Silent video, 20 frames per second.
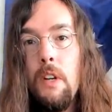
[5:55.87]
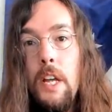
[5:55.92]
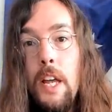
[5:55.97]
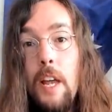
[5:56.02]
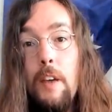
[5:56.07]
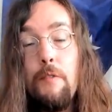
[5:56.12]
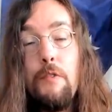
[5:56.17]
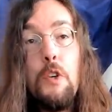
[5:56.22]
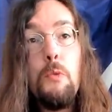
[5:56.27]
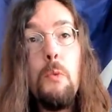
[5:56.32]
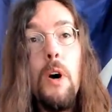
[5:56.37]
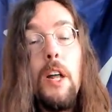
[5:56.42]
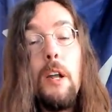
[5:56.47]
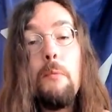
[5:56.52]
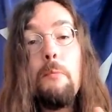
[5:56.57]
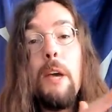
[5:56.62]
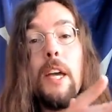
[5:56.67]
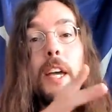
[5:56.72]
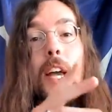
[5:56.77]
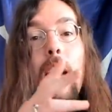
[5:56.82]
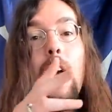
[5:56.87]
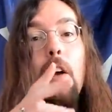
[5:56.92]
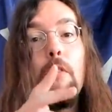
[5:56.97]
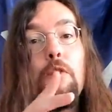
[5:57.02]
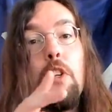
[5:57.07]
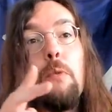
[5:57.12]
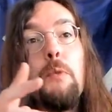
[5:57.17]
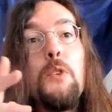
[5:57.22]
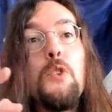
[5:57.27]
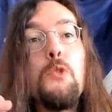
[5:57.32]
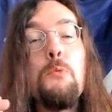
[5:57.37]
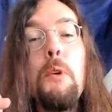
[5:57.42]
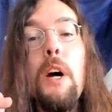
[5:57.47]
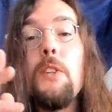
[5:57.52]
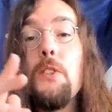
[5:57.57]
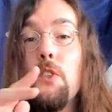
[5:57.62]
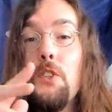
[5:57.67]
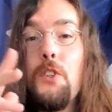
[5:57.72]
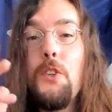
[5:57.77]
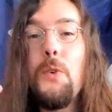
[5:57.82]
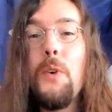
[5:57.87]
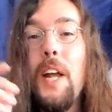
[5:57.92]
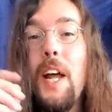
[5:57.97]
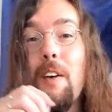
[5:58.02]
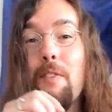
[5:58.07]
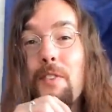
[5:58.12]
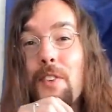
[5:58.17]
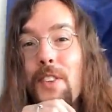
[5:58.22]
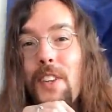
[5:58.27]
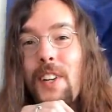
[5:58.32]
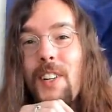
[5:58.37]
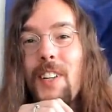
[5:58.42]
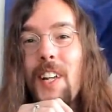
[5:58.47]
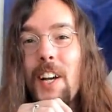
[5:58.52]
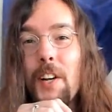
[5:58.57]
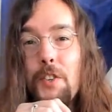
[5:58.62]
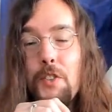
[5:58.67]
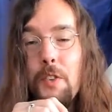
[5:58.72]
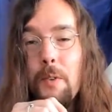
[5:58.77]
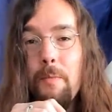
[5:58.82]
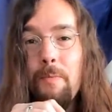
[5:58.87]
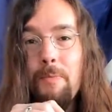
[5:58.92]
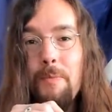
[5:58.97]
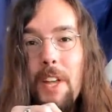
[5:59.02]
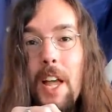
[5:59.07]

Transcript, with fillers: If you want to make a hefty response, you do it after the election.